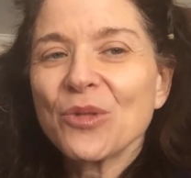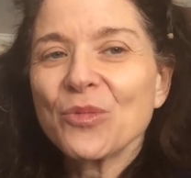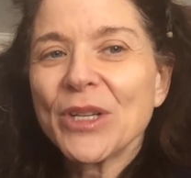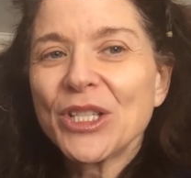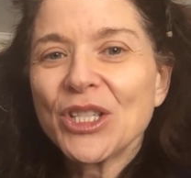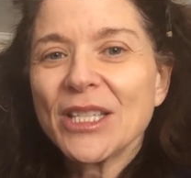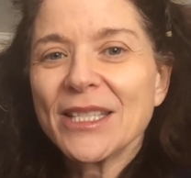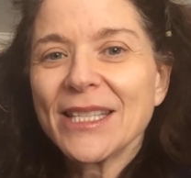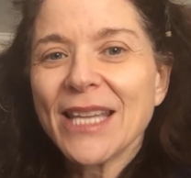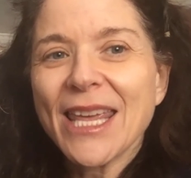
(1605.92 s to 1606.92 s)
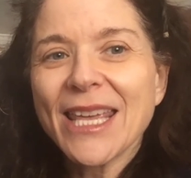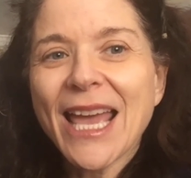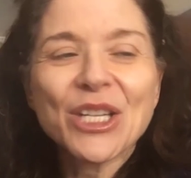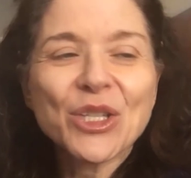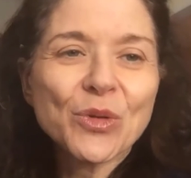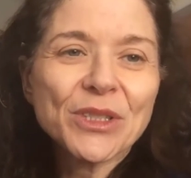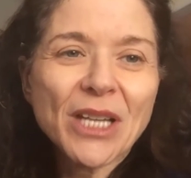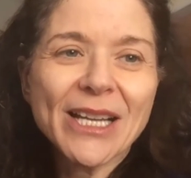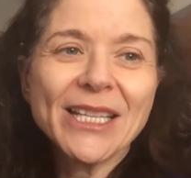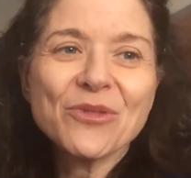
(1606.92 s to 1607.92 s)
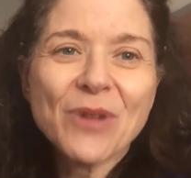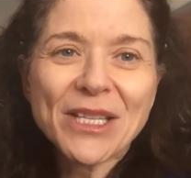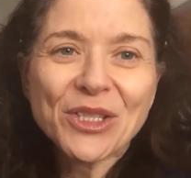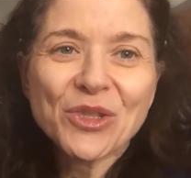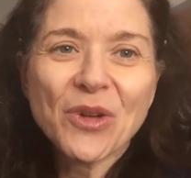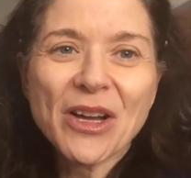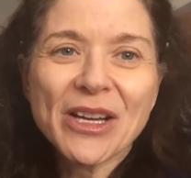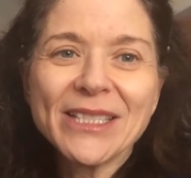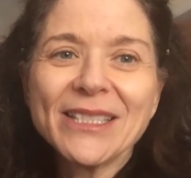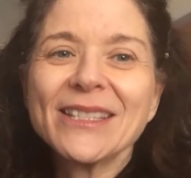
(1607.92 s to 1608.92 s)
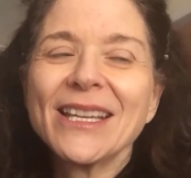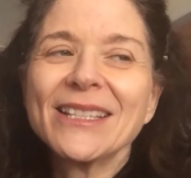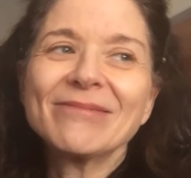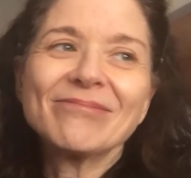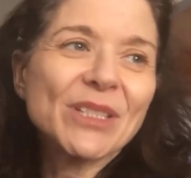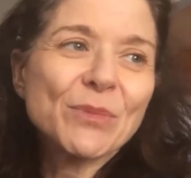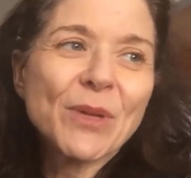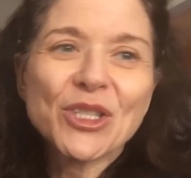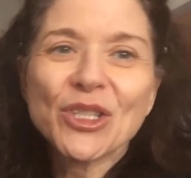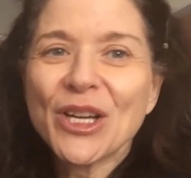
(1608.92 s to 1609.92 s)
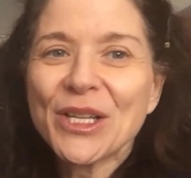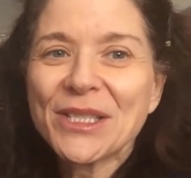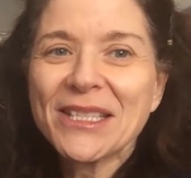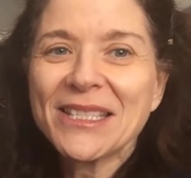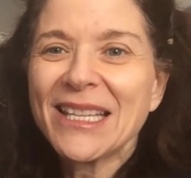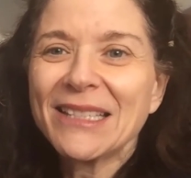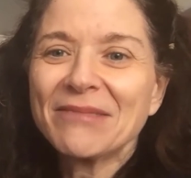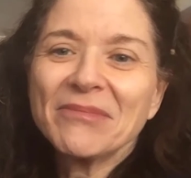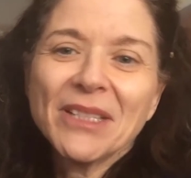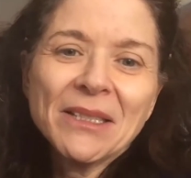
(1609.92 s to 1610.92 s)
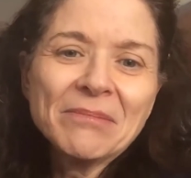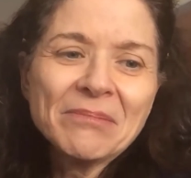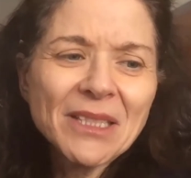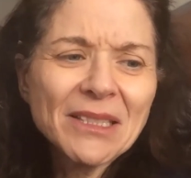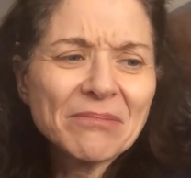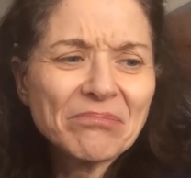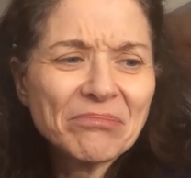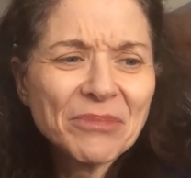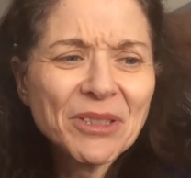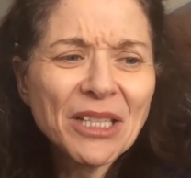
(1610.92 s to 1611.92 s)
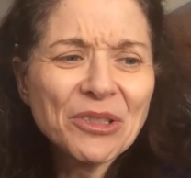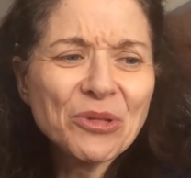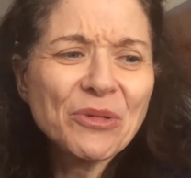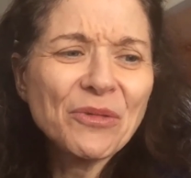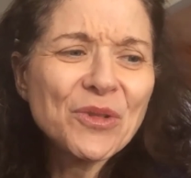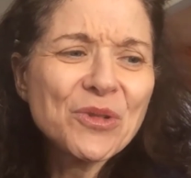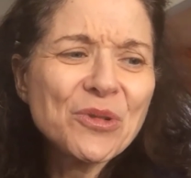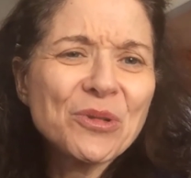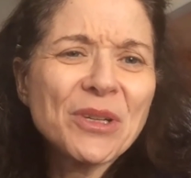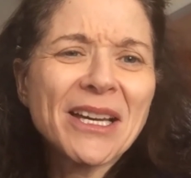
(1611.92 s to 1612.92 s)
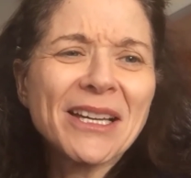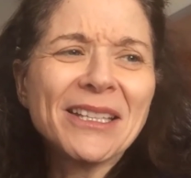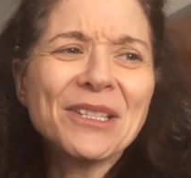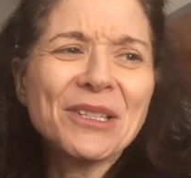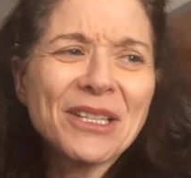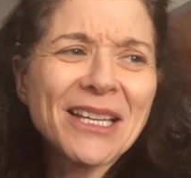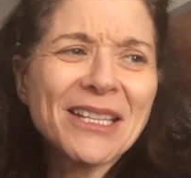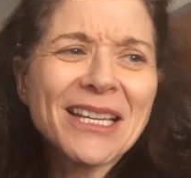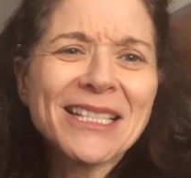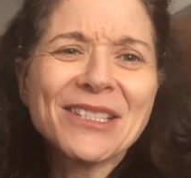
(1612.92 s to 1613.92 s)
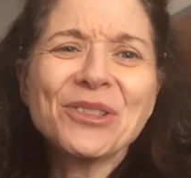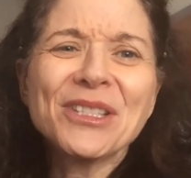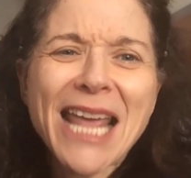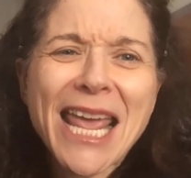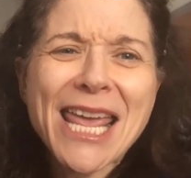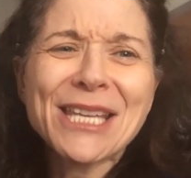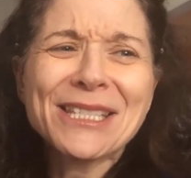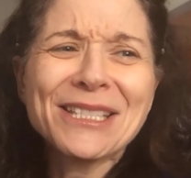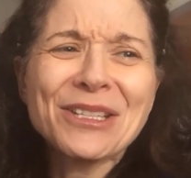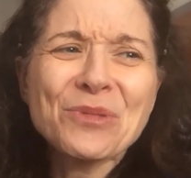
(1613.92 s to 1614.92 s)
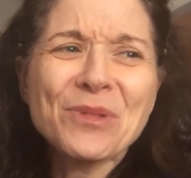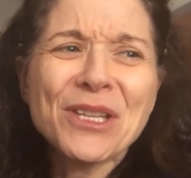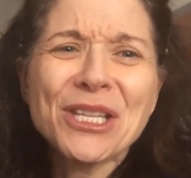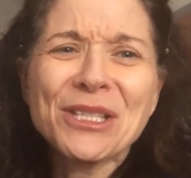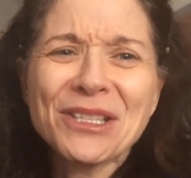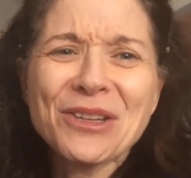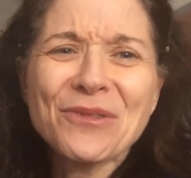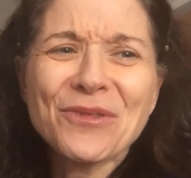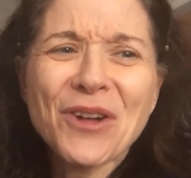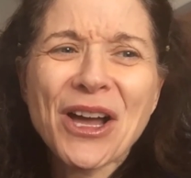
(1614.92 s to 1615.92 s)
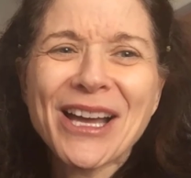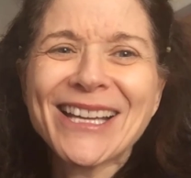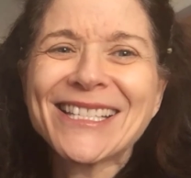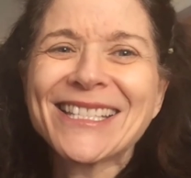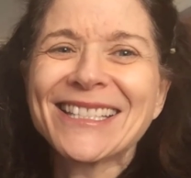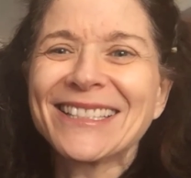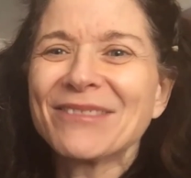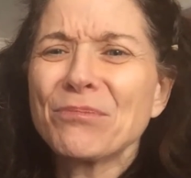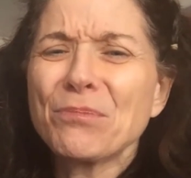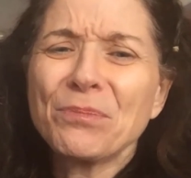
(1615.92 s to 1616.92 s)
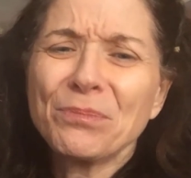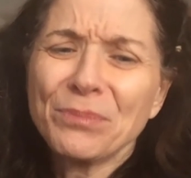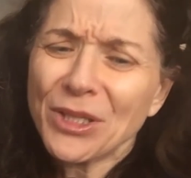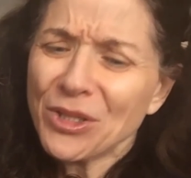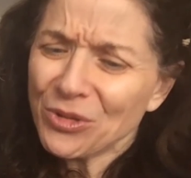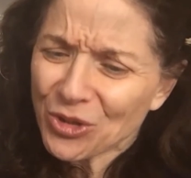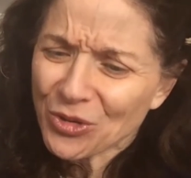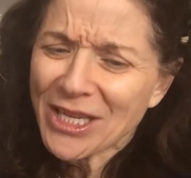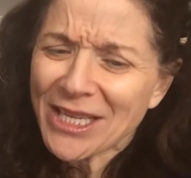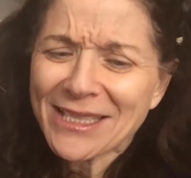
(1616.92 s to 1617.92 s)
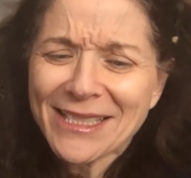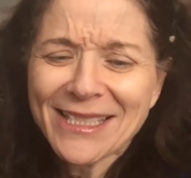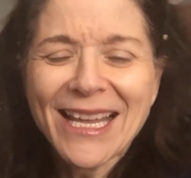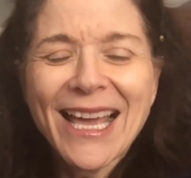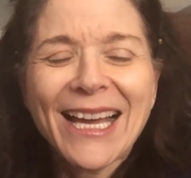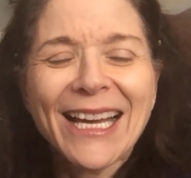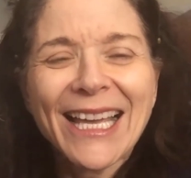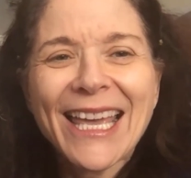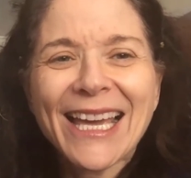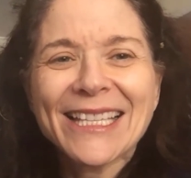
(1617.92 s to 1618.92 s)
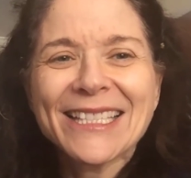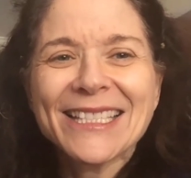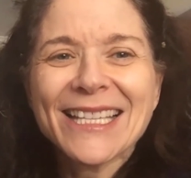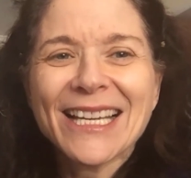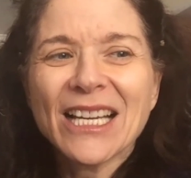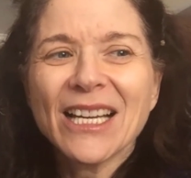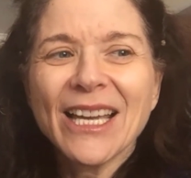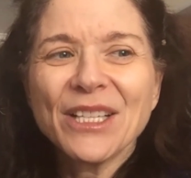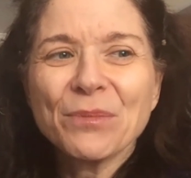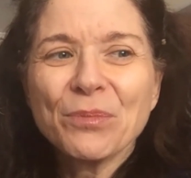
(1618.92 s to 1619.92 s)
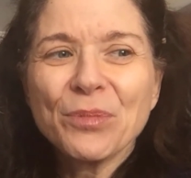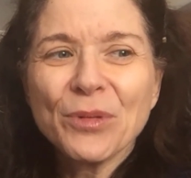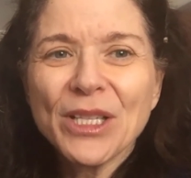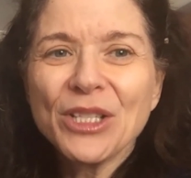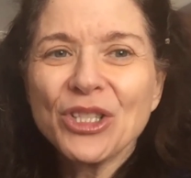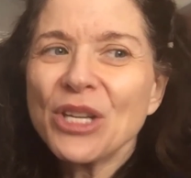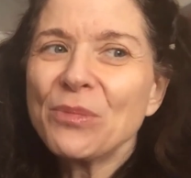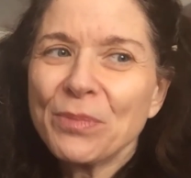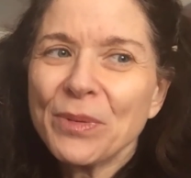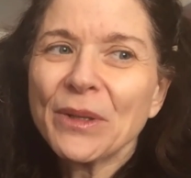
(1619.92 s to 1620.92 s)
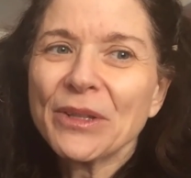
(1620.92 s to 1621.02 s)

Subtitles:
which is a casual dining restaurant that specializes in kind of country food. You got your steaks and your beans and your fries and big, huge drinks. And a pretty cheap bill